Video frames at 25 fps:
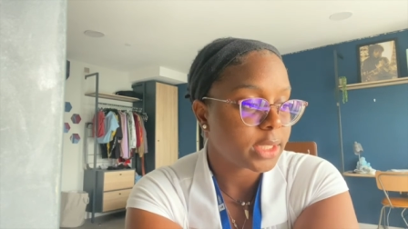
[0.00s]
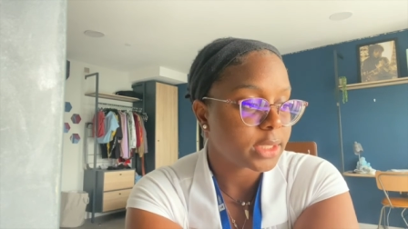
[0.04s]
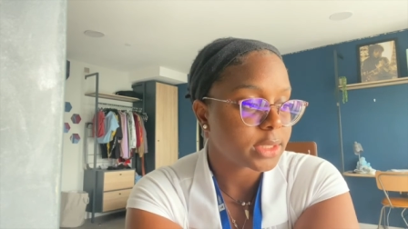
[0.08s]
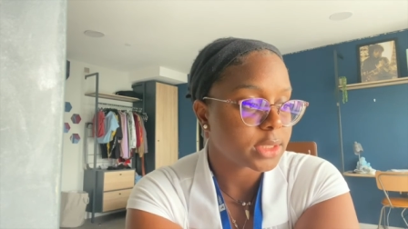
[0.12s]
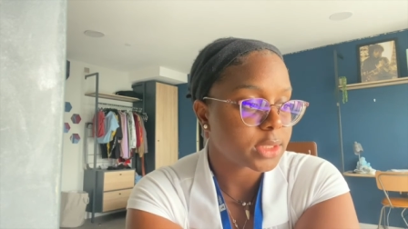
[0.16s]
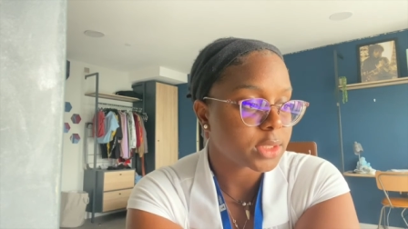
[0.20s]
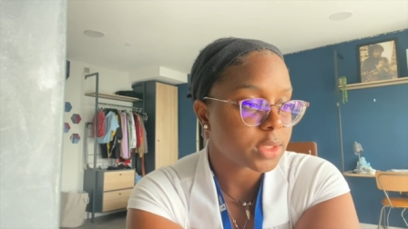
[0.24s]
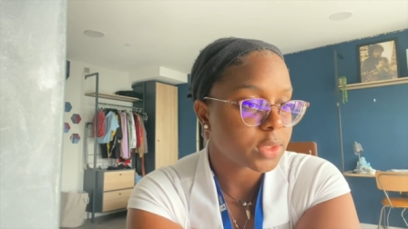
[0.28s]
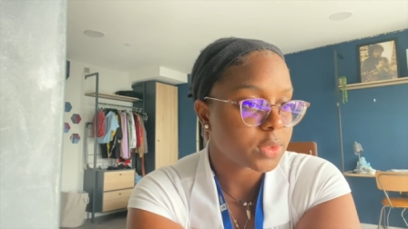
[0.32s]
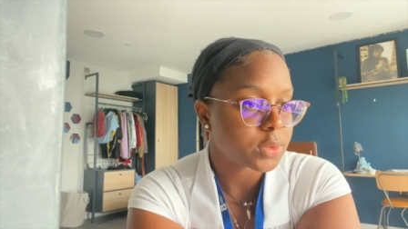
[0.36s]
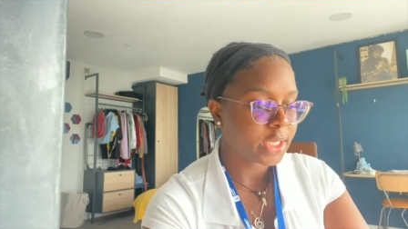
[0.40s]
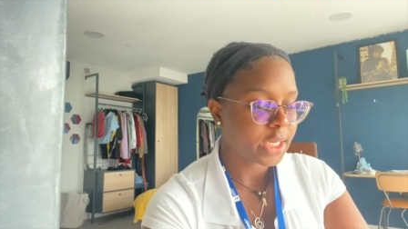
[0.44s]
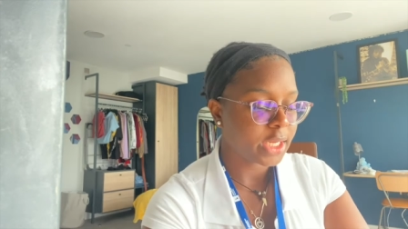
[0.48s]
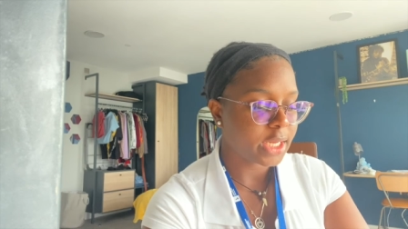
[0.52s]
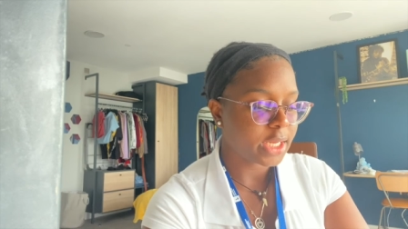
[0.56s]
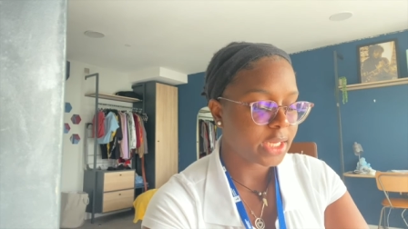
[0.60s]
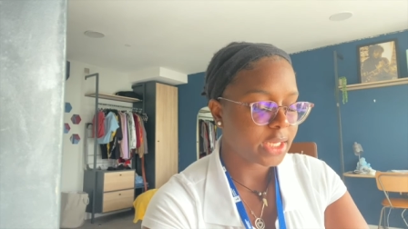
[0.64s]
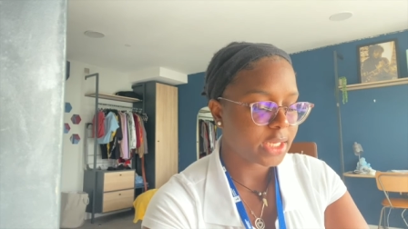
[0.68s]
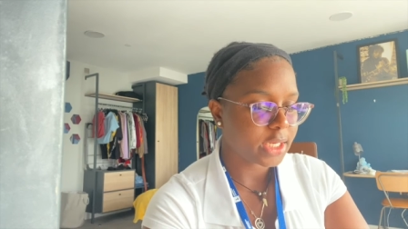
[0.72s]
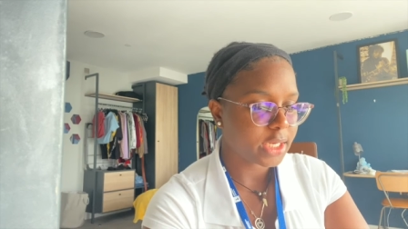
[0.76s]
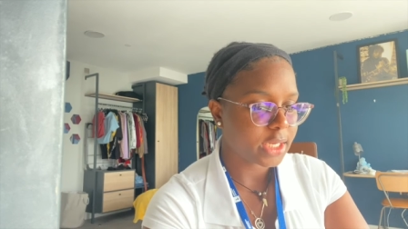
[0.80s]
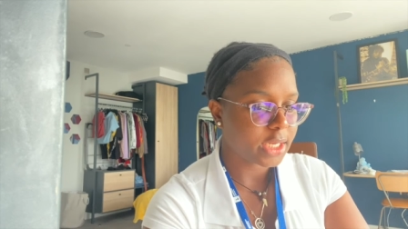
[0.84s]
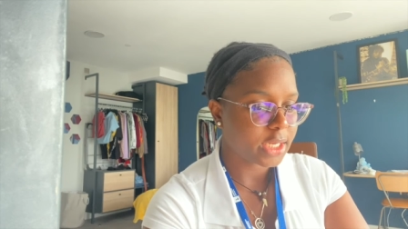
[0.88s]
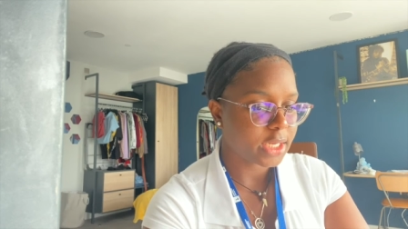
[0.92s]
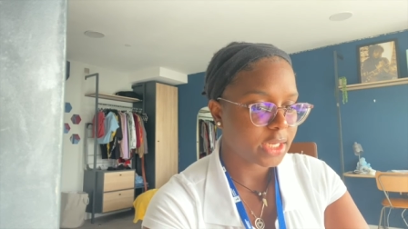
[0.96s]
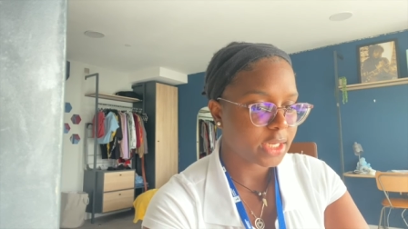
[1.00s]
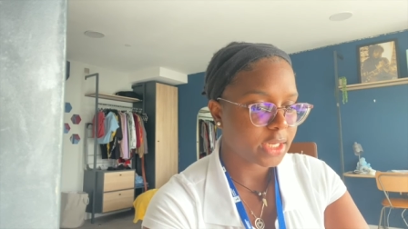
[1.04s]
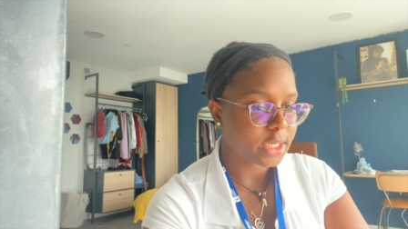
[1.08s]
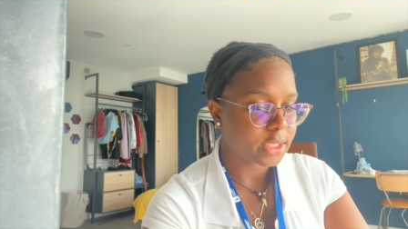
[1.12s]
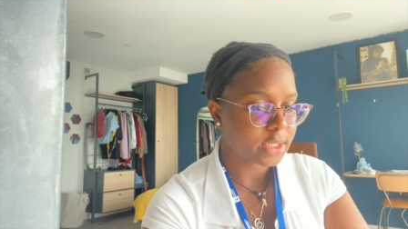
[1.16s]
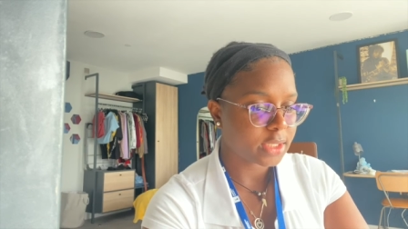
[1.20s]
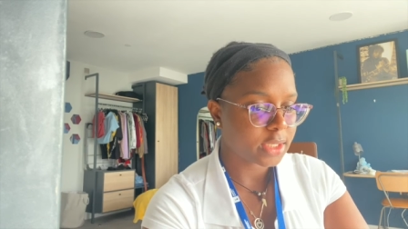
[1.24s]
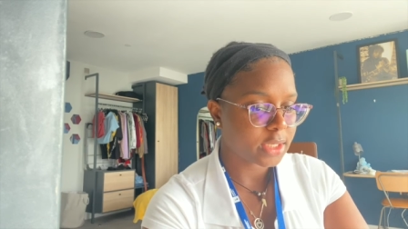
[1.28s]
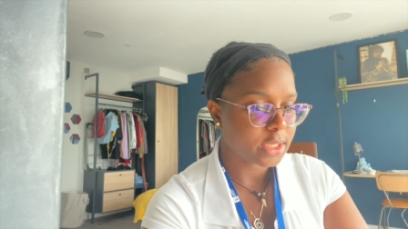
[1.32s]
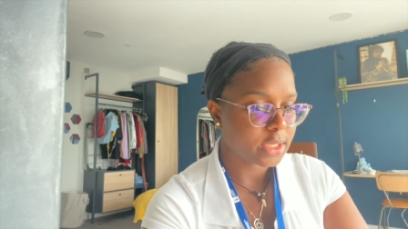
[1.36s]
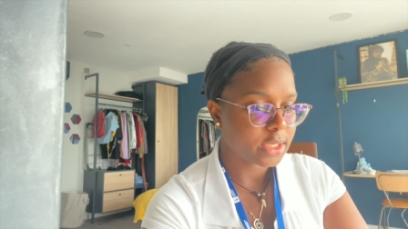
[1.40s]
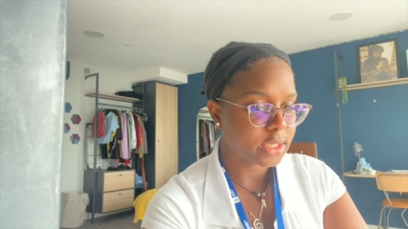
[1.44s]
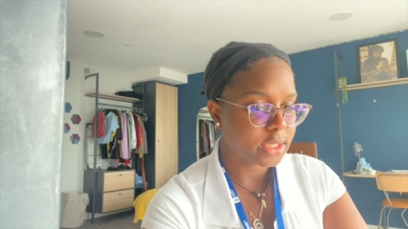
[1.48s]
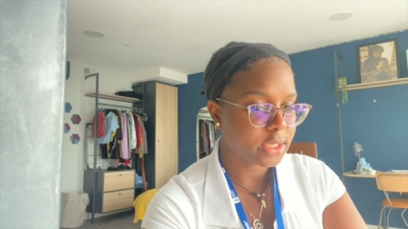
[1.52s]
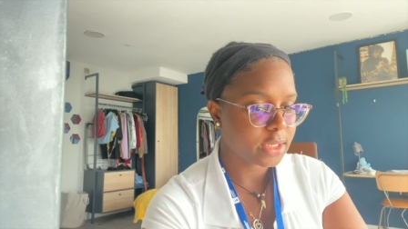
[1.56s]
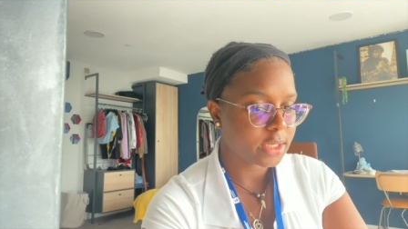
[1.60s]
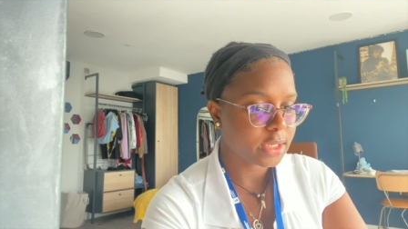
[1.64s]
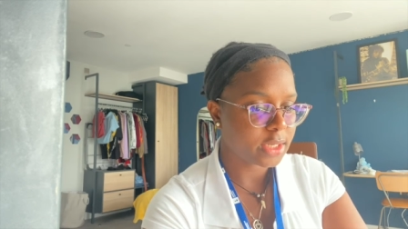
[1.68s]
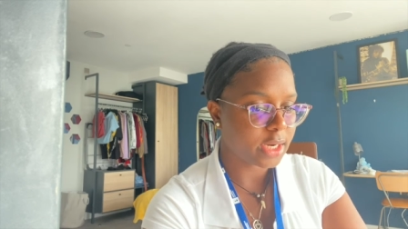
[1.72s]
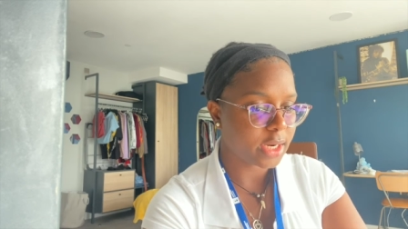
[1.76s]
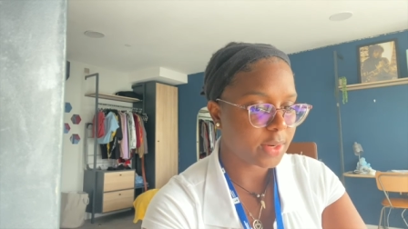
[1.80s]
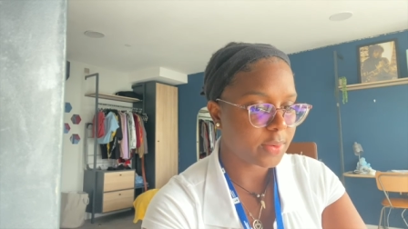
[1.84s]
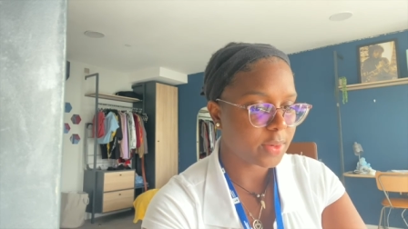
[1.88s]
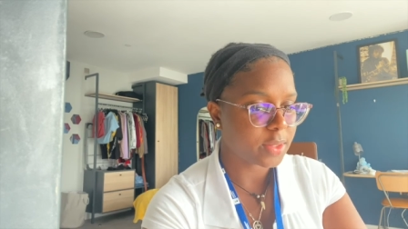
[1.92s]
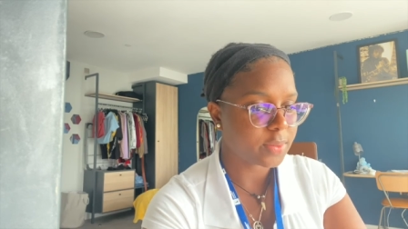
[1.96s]
So, and then
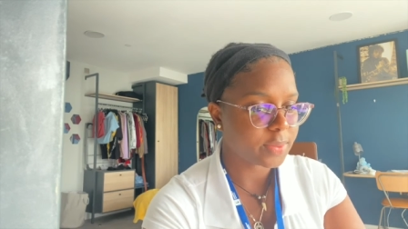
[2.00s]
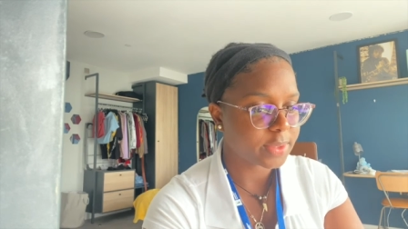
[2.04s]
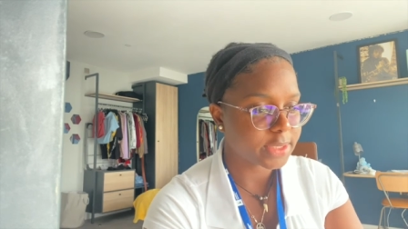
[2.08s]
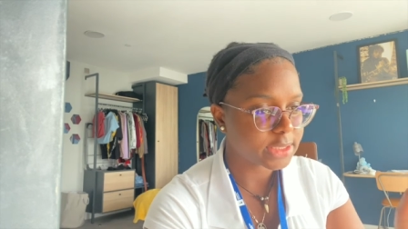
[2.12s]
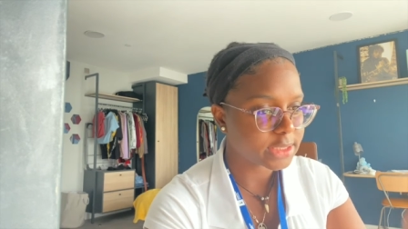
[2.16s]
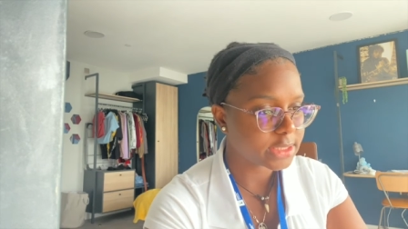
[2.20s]
I went with